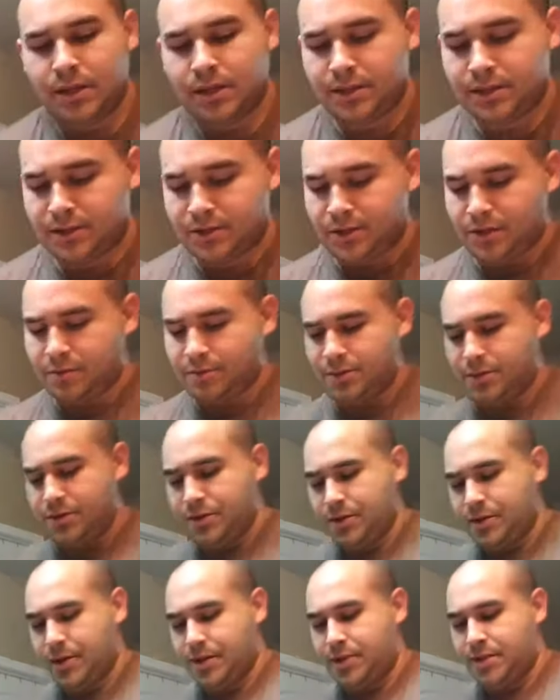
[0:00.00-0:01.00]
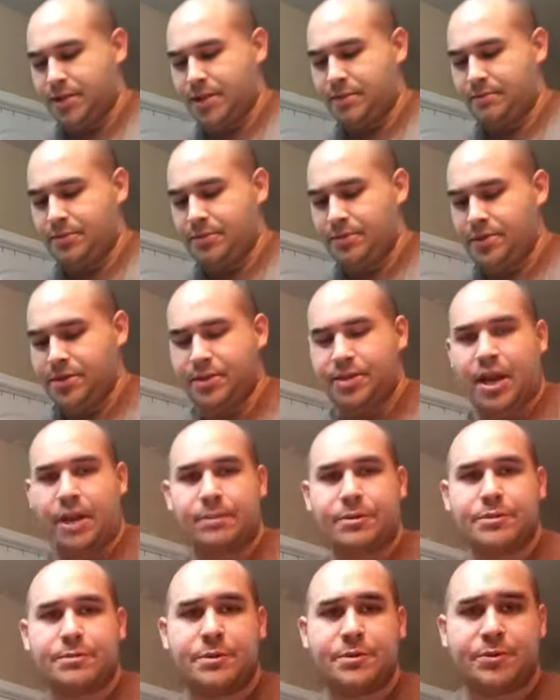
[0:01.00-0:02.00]
So I'm using, like I said, I'm using the
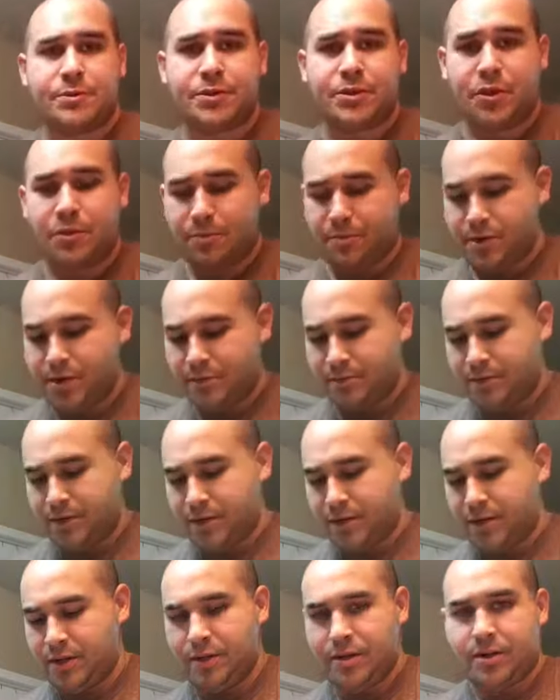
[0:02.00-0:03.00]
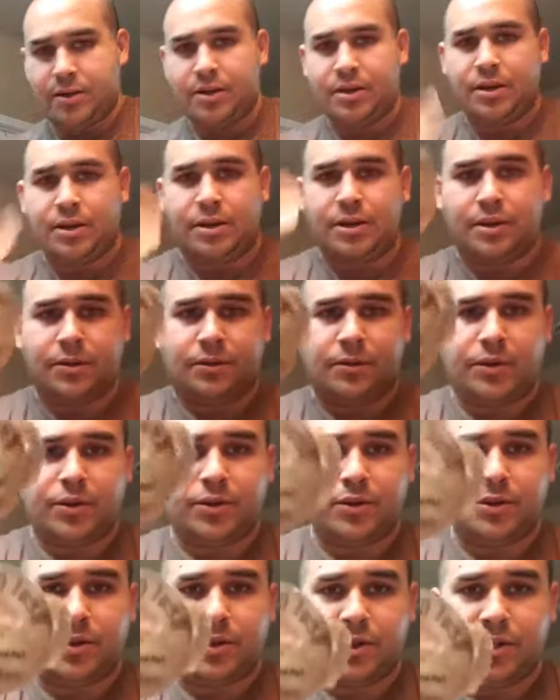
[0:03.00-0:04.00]
Cypress Moon Soap Company. Real
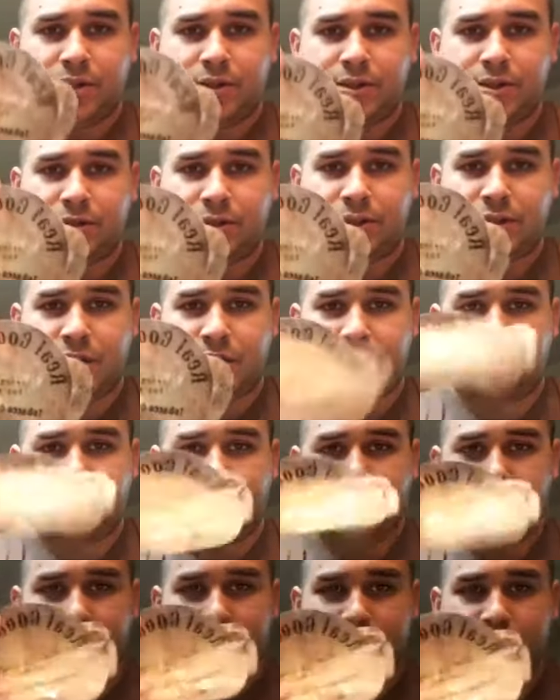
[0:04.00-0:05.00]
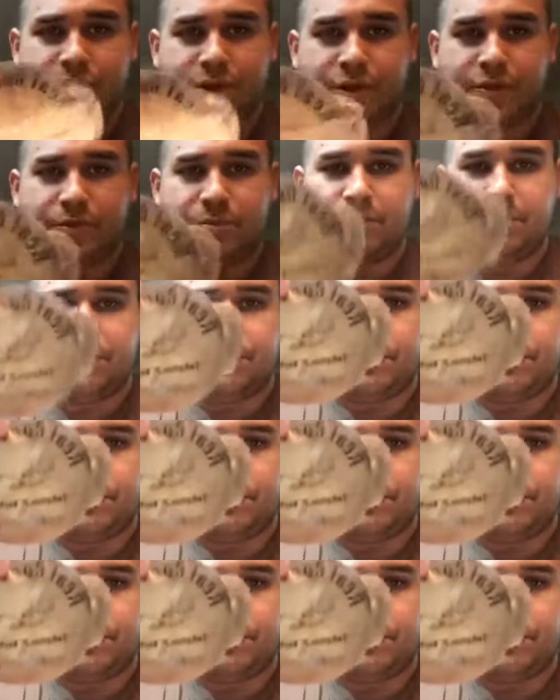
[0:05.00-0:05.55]
good soap.